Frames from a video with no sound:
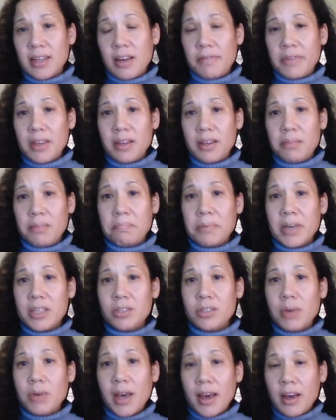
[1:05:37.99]
of it,
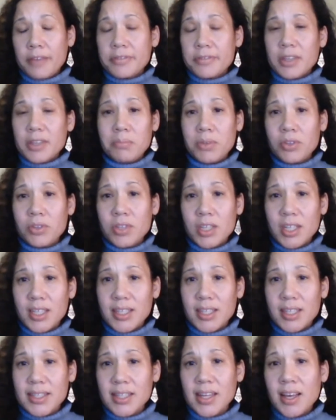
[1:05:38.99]
but you have
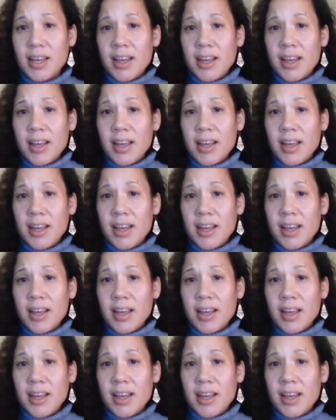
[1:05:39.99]
communities